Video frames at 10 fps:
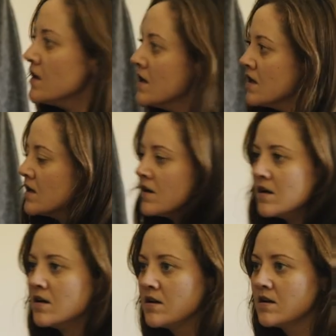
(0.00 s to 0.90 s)

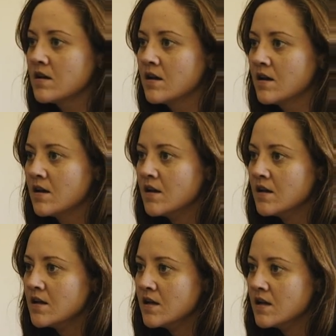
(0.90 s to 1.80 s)

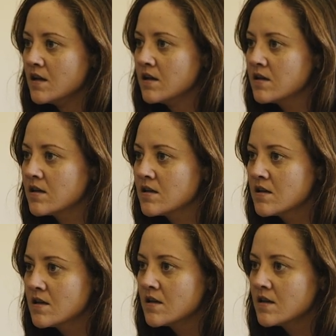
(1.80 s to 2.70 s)

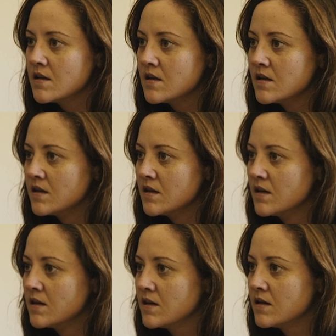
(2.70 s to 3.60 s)
No words are spoken by the person on screen.